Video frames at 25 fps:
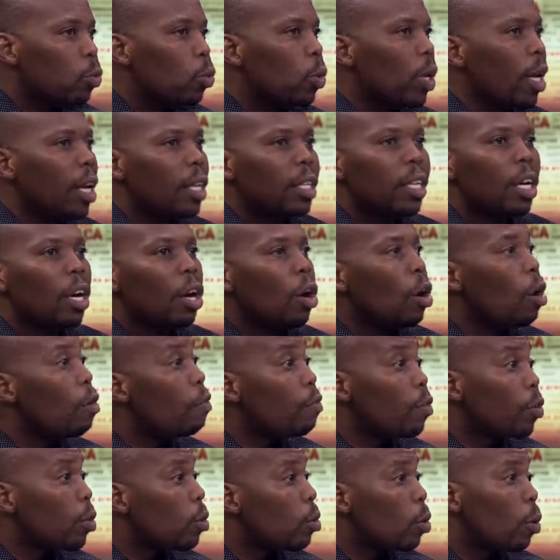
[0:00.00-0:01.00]
years or
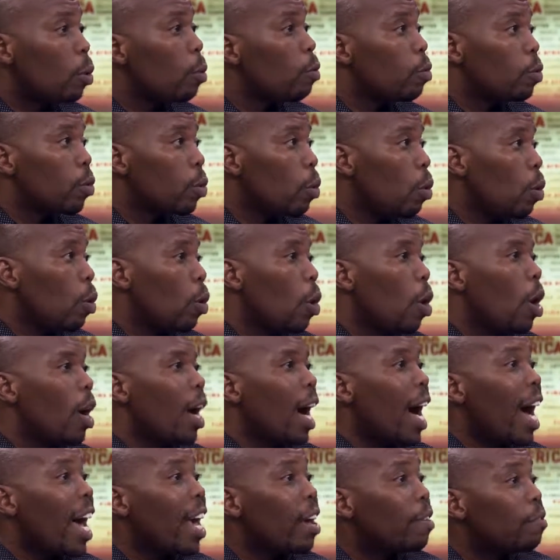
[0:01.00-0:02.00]
for so
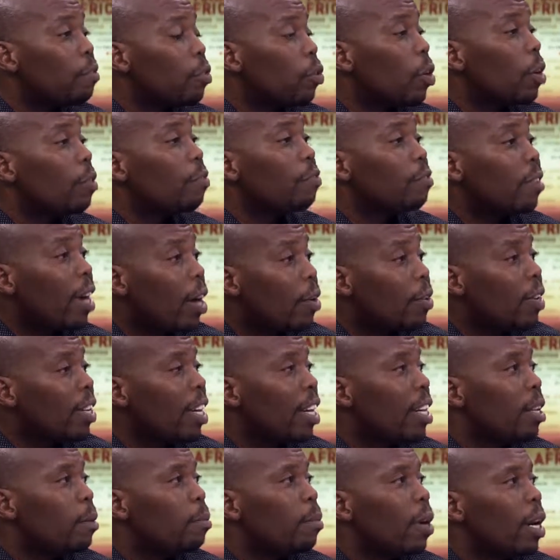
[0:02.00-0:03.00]
long, I have not found
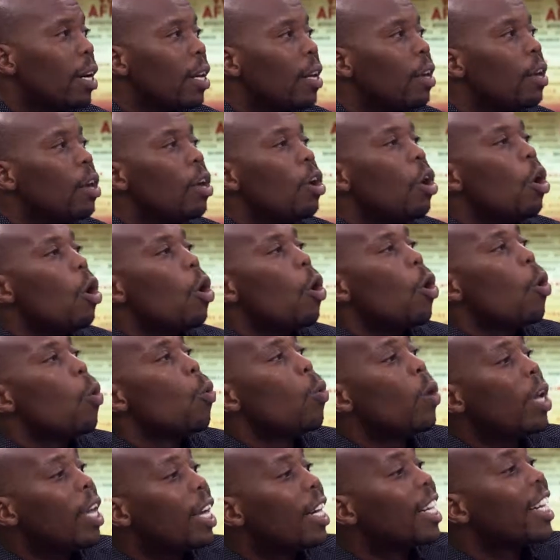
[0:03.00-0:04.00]
anybody
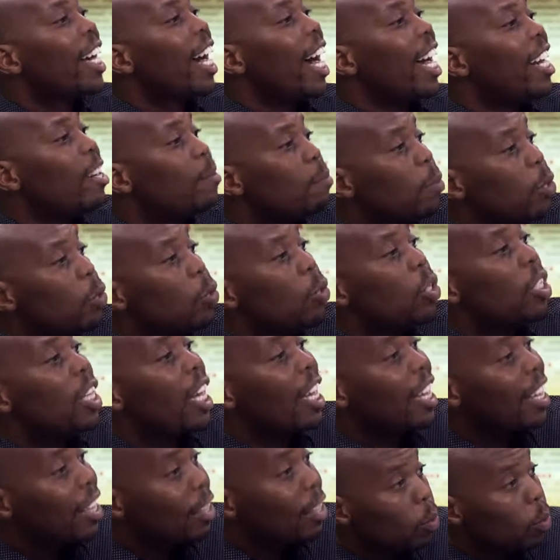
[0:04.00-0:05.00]
who can guide me to
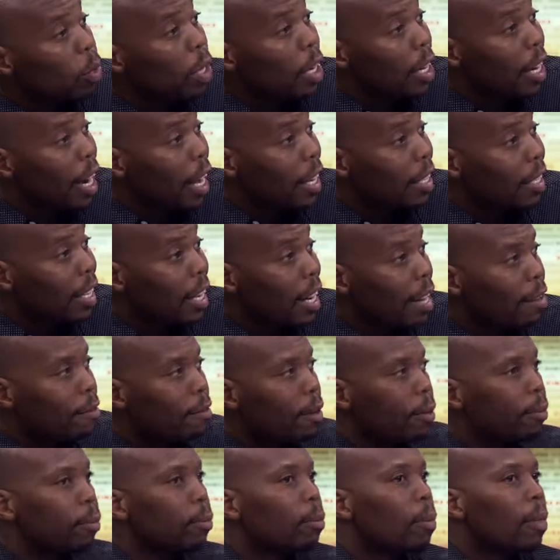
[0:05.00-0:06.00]
take it next
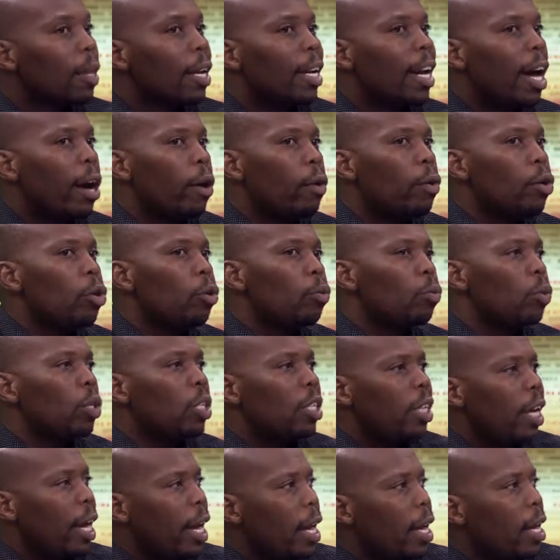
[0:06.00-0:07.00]
level. Now, you would
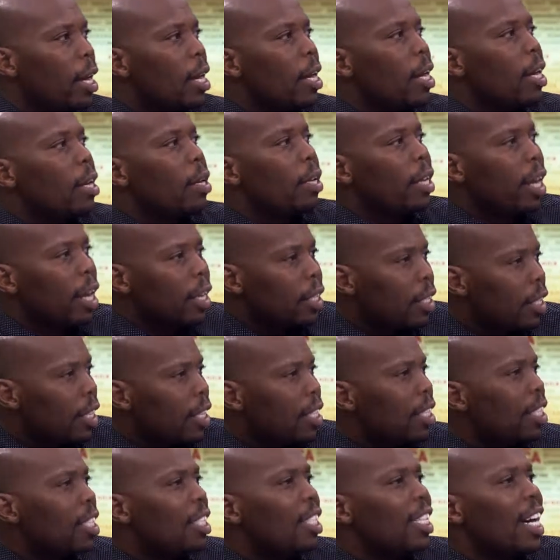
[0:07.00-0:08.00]
say, yes,
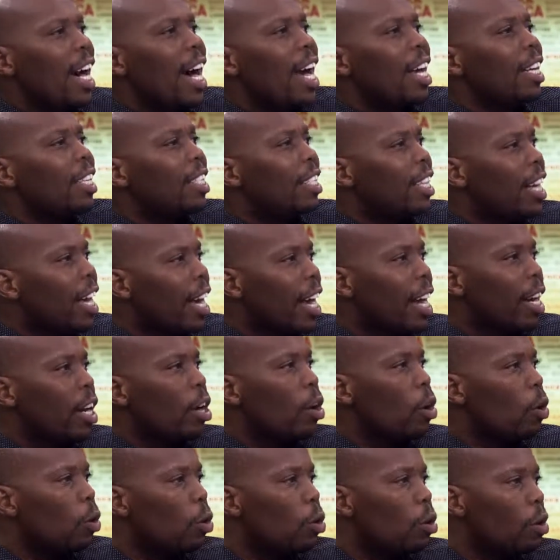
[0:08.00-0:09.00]
the DTI is there and
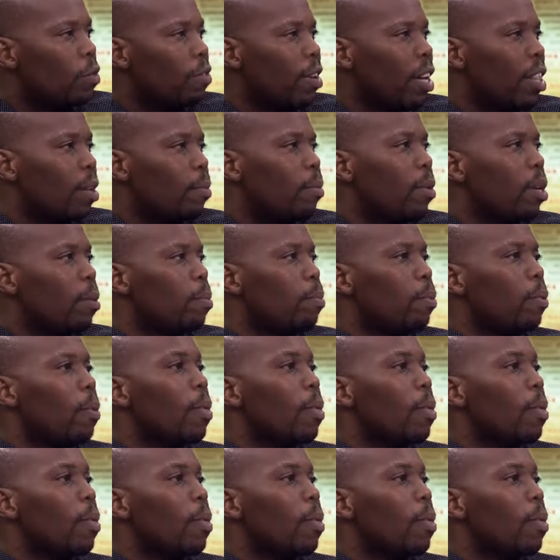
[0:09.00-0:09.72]
a whole lot of other people,